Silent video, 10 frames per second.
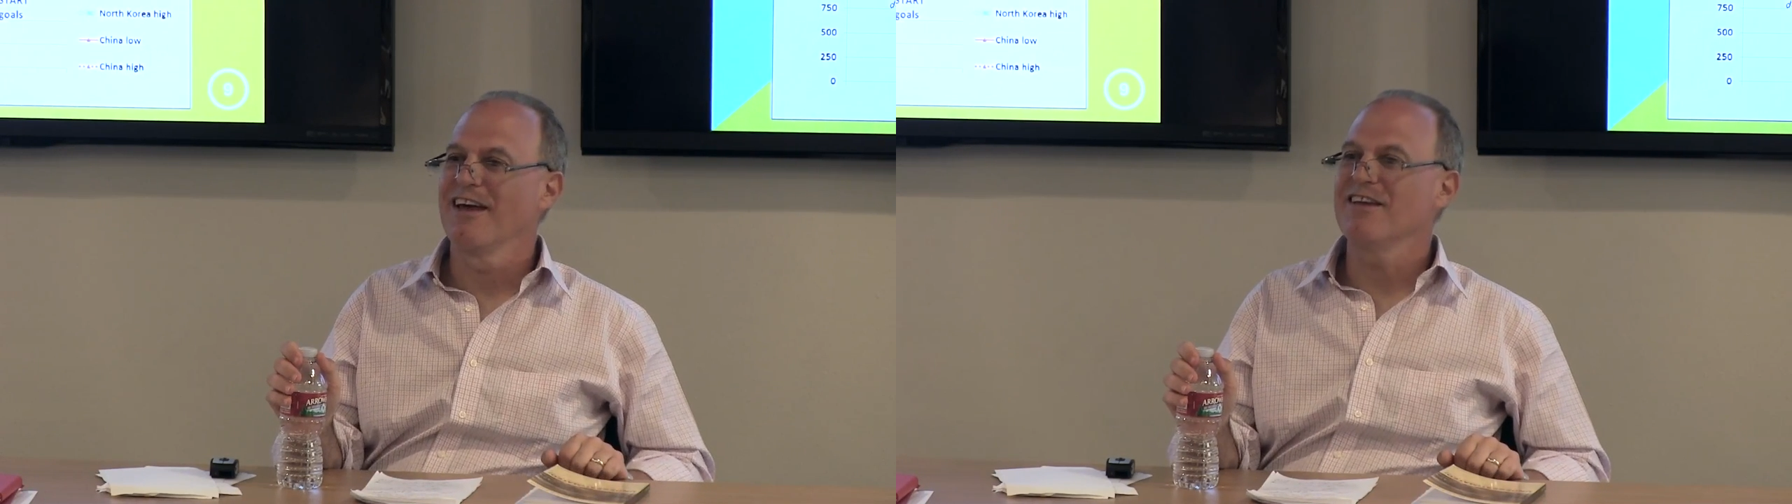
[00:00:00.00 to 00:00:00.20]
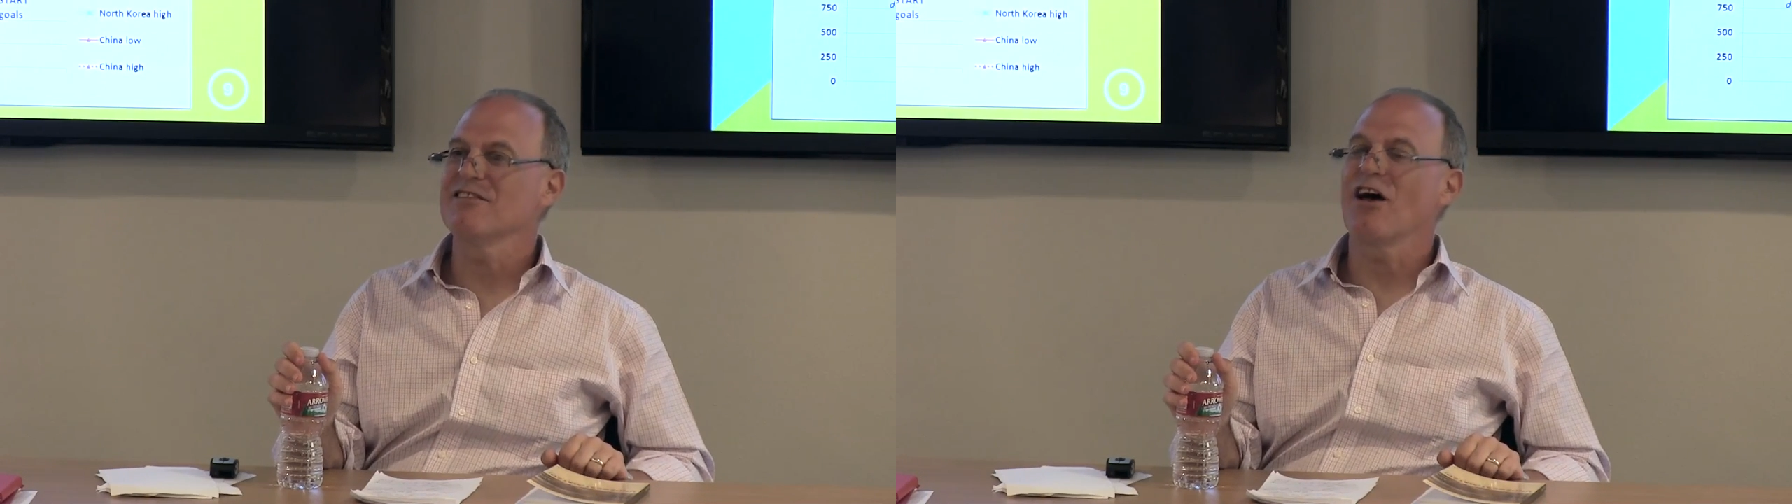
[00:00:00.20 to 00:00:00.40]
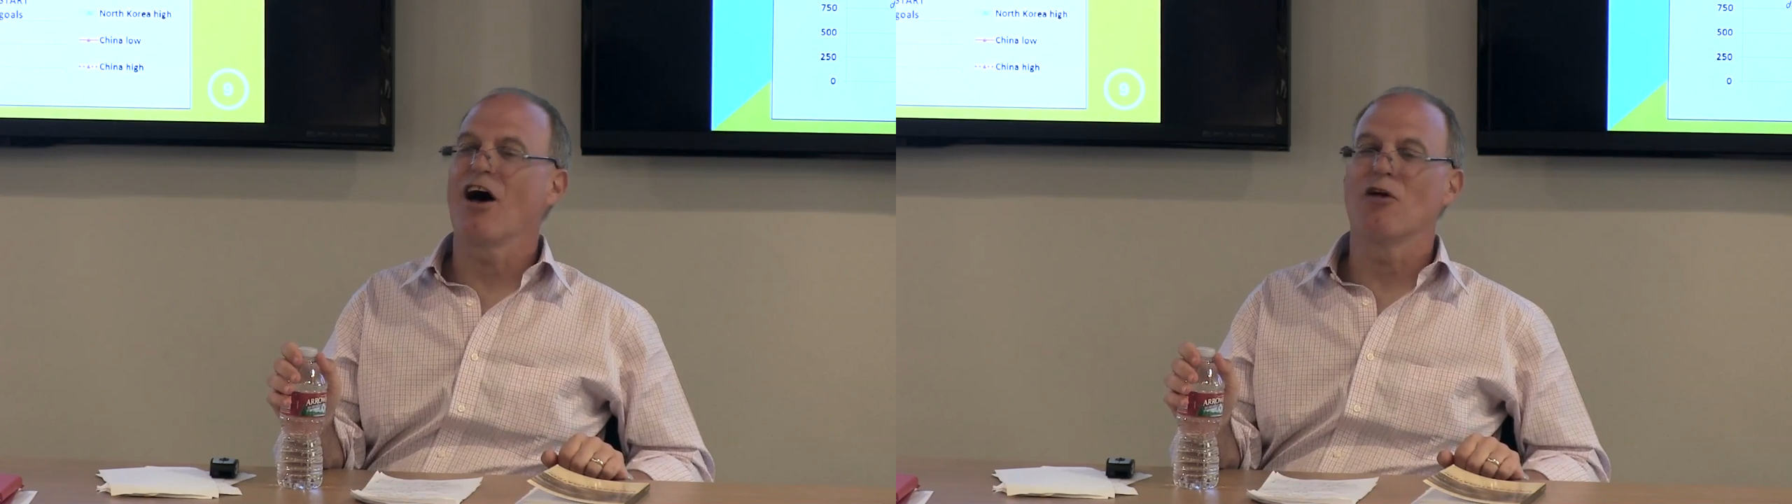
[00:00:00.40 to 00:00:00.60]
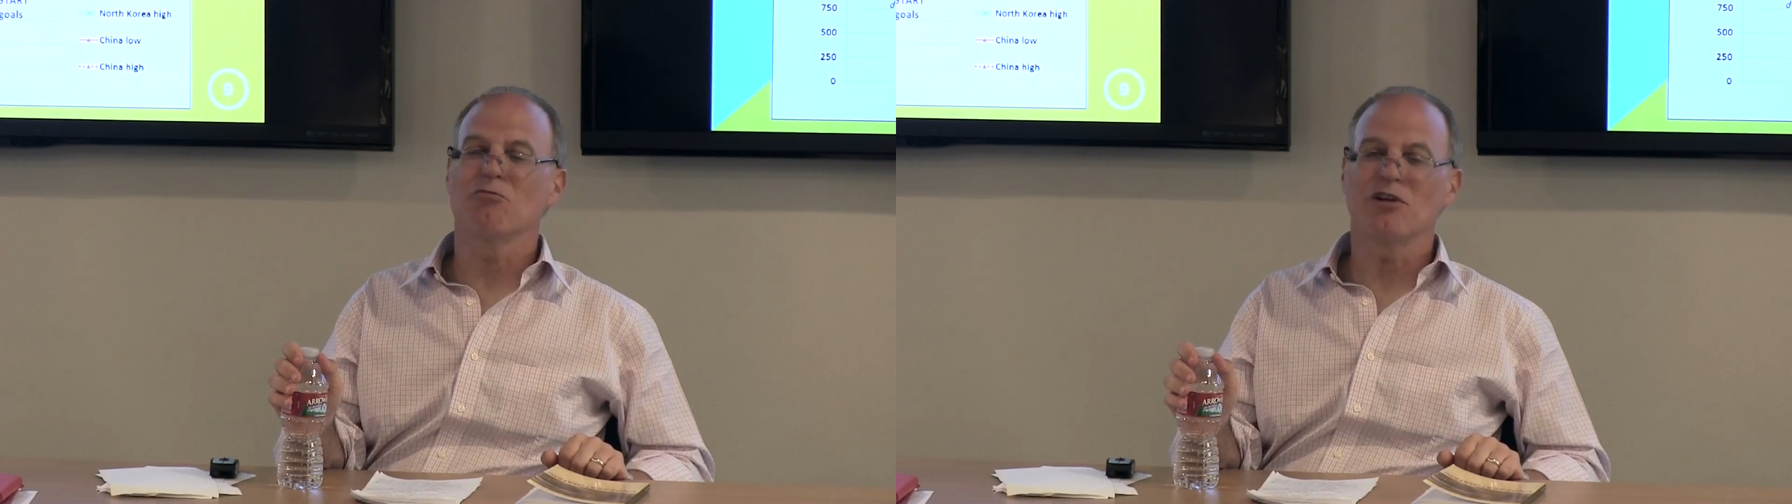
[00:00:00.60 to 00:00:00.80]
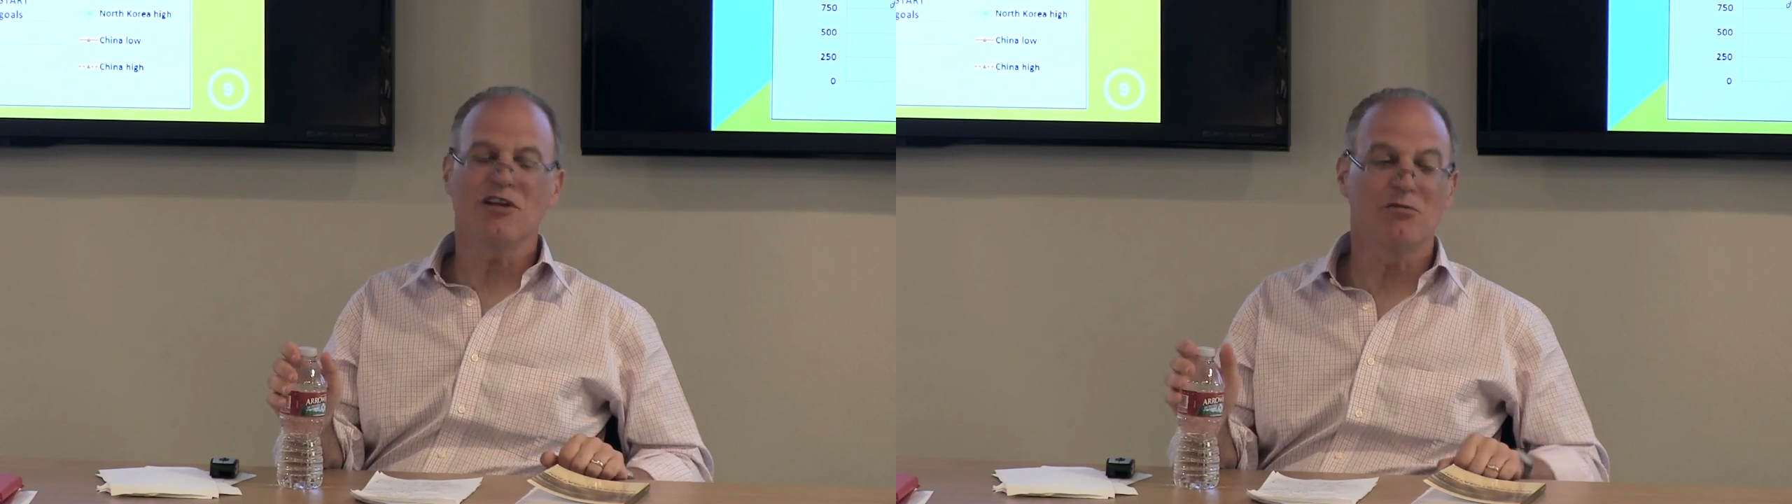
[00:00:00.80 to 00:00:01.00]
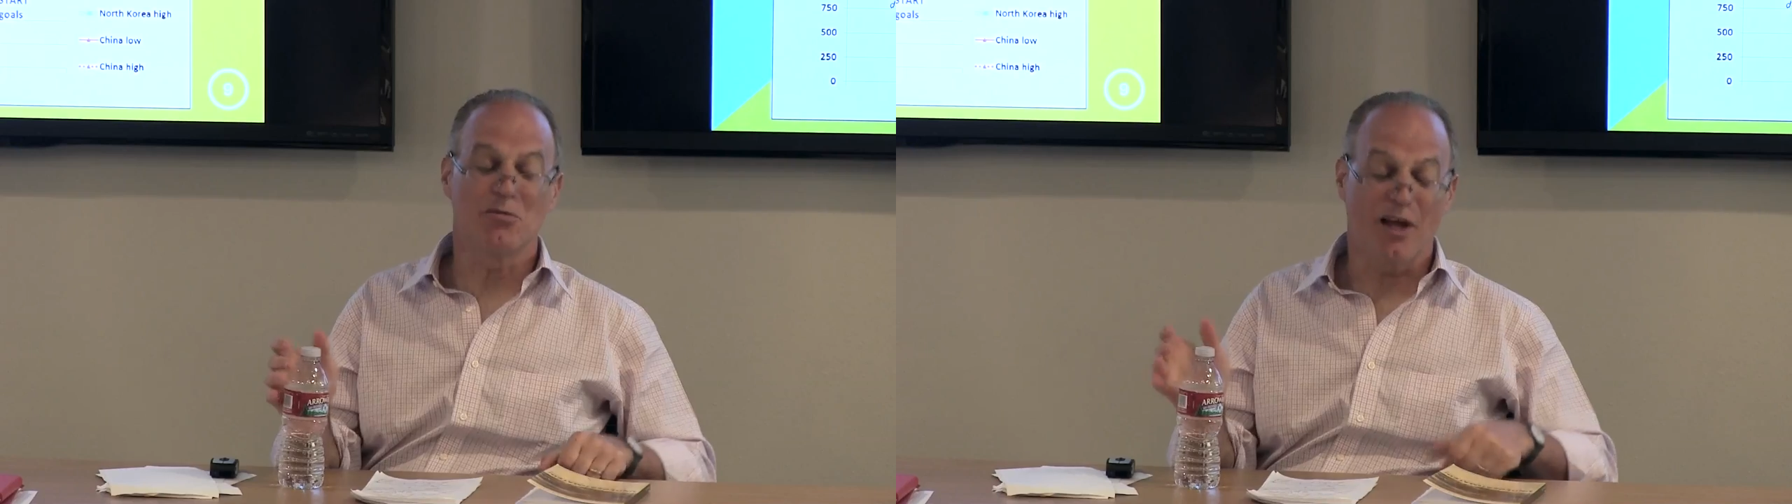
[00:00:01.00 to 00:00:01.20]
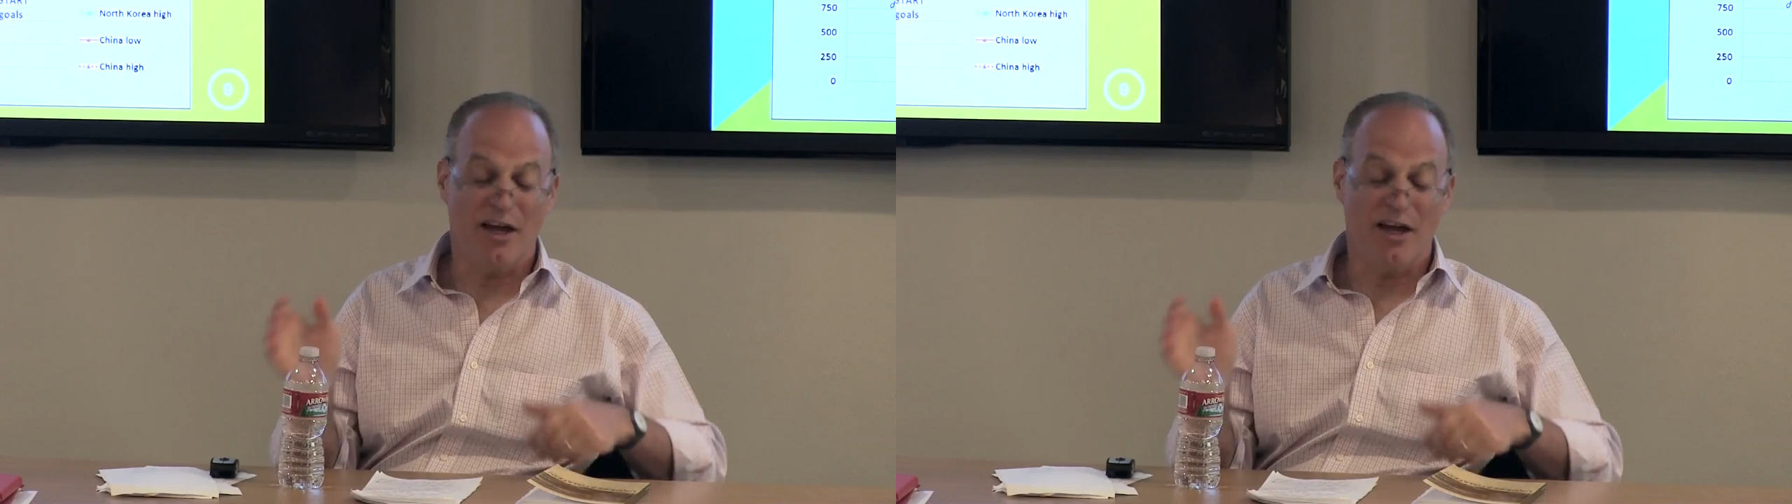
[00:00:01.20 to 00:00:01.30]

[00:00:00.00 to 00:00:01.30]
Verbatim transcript: is unbelievable.